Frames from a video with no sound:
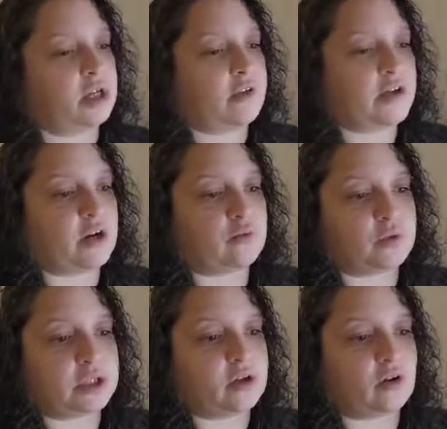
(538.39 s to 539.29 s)
I've had a
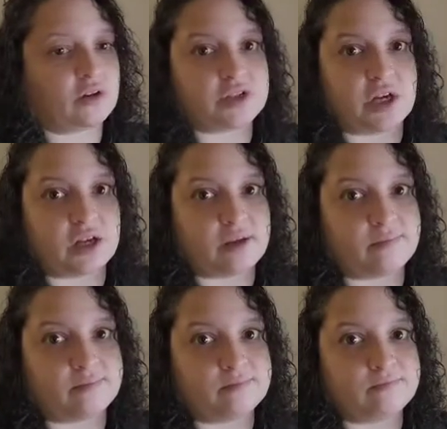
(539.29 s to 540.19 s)
really hard
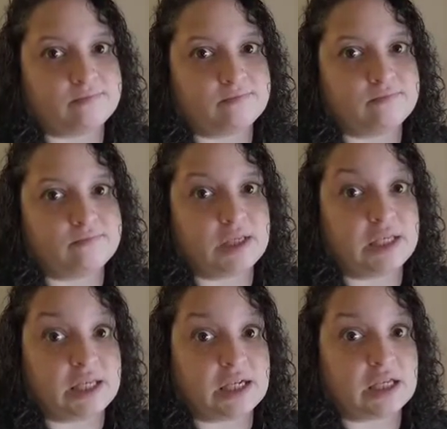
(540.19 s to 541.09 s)
time
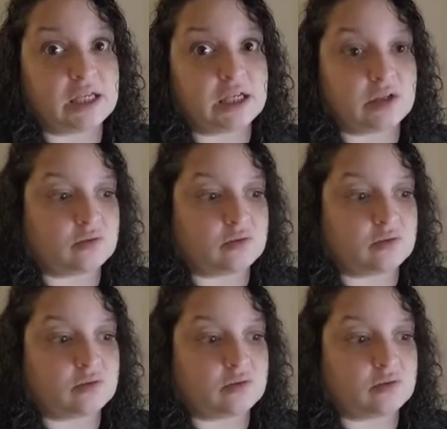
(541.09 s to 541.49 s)
getting